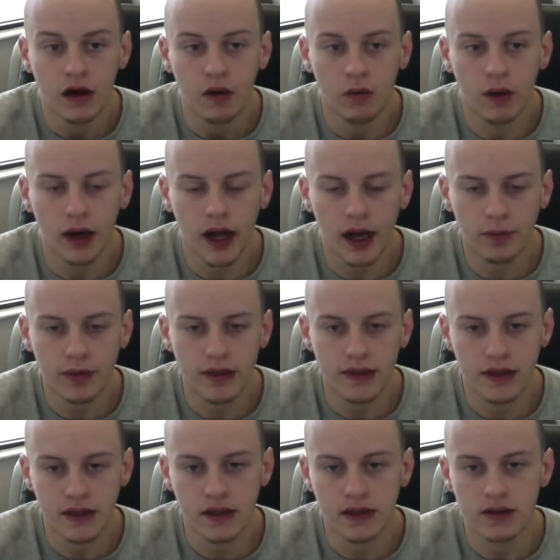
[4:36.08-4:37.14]
what happens
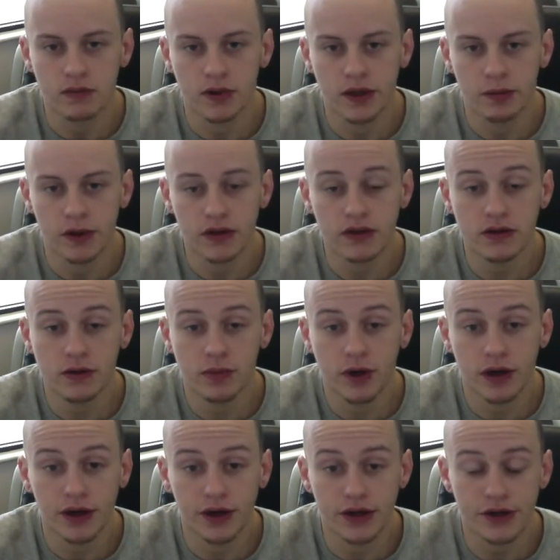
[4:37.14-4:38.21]
is when the muscles are put
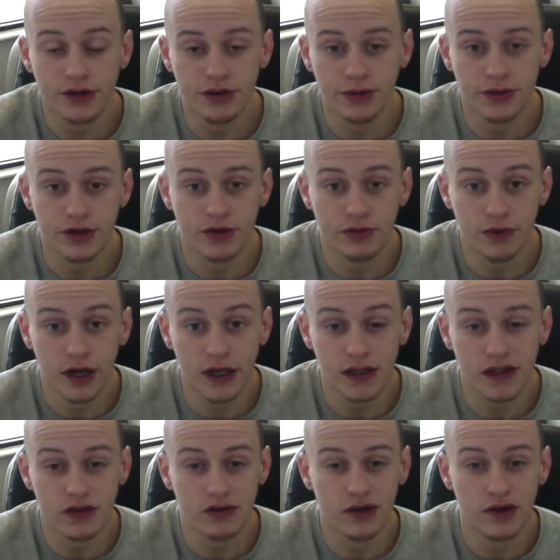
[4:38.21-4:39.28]
under extreme stress,
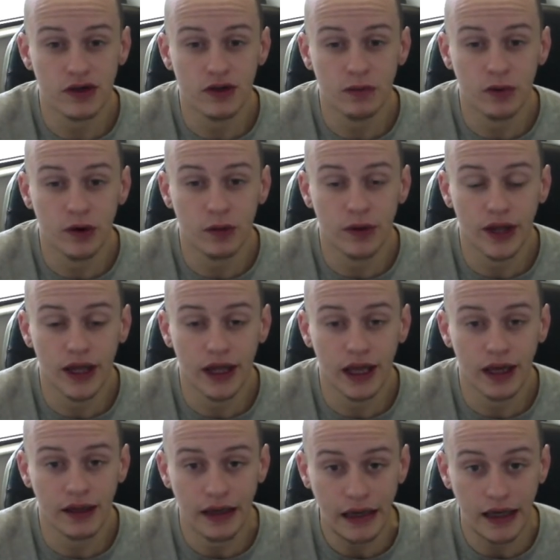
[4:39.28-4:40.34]
stress to the point where they
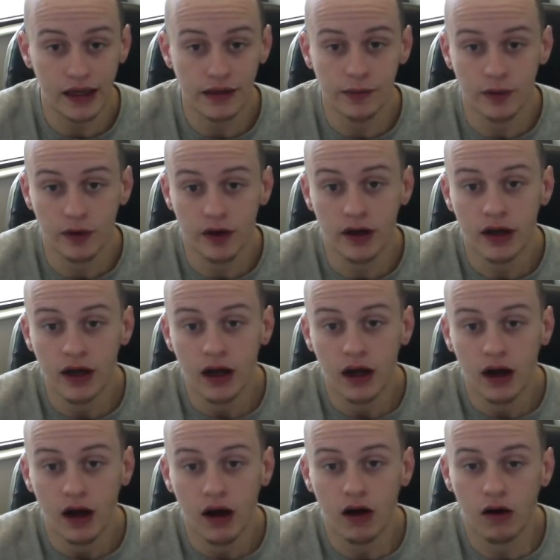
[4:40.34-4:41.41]
can't take it anymore,
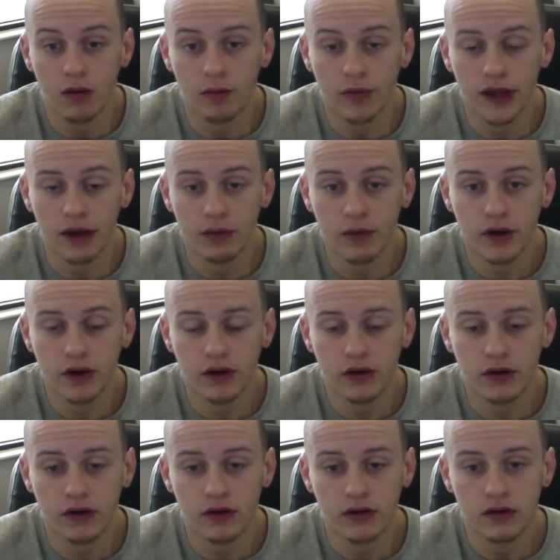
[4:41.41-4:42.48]
um, they
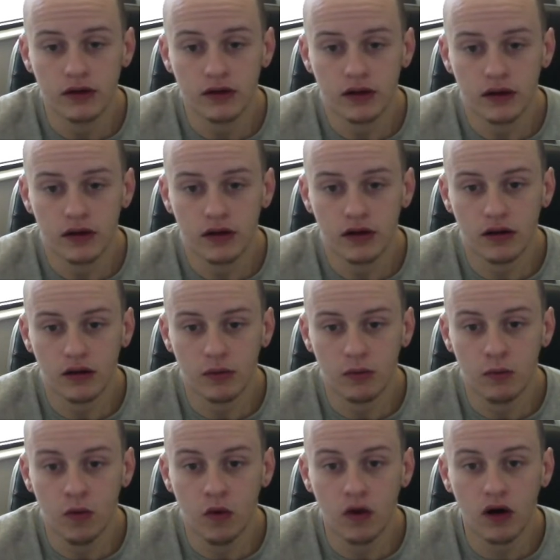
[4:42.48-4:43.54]
will
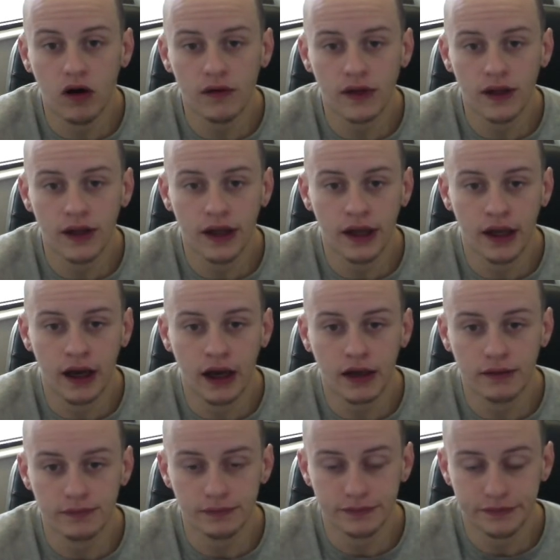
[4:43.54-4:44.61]
more often than not